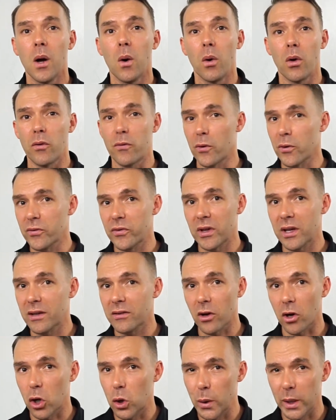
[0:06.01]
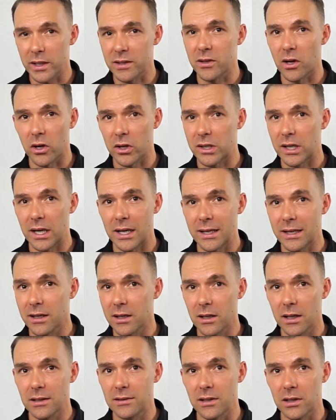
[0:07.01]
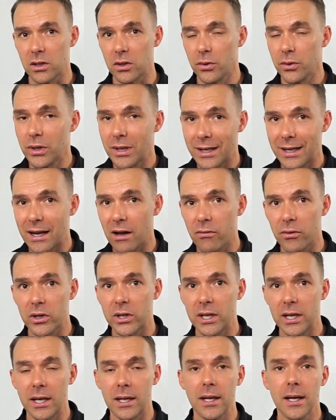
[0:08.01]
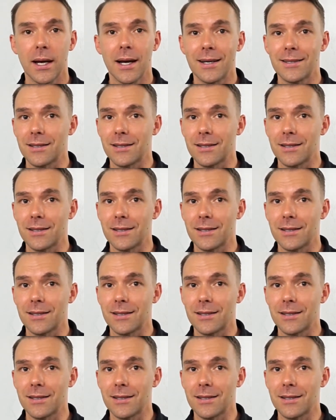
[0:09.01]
Well, the first thing is our quick start guide. It's included in every kit.